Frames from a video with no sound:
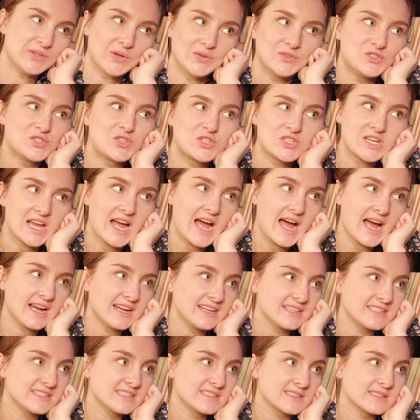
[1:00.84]
take leaps,
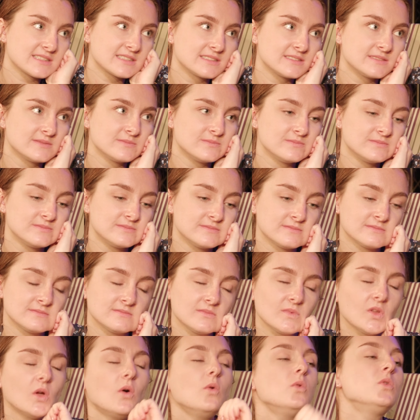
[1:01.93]
to take
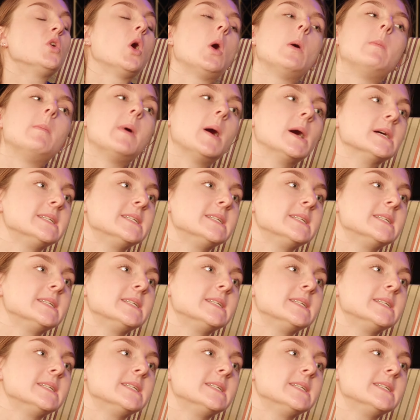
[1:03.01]
chances,